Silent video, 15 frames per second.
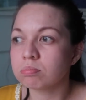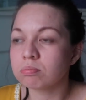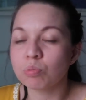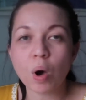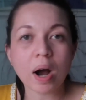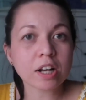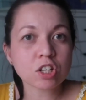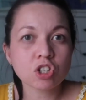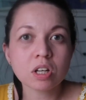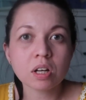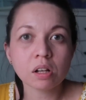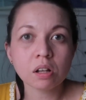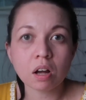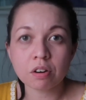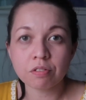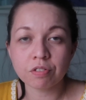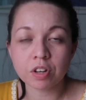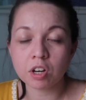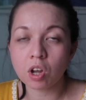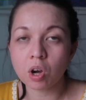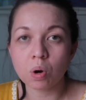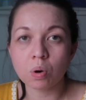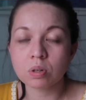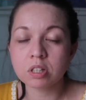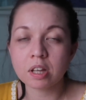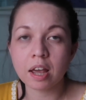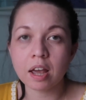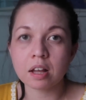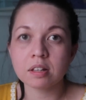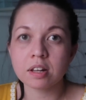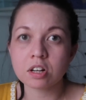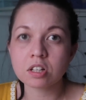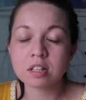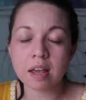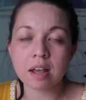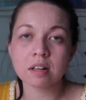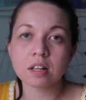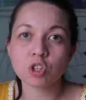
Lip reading: watching a lot of videos, and they're saying